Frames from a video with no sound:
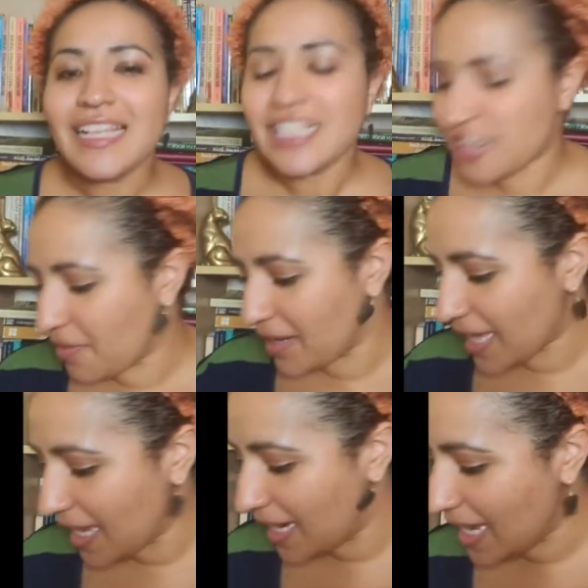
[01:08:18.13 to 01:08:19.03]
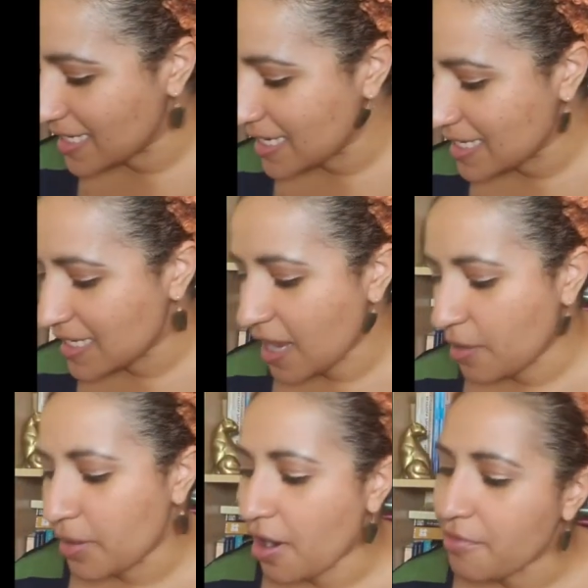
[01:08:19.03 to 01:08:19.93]
so again, as I
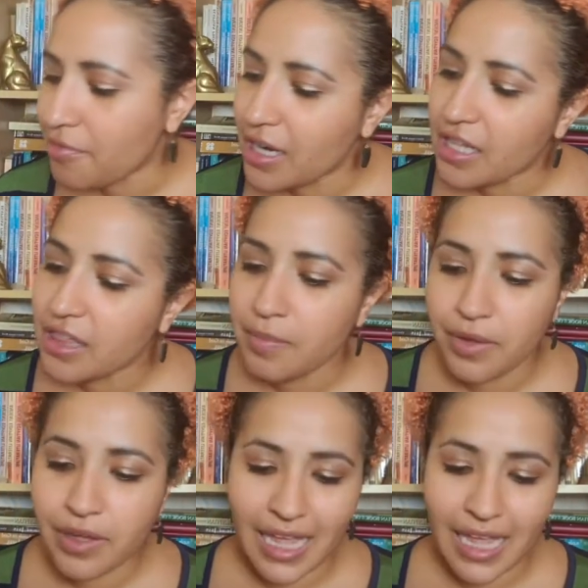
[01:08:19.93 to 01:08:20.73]
said, we are reading the book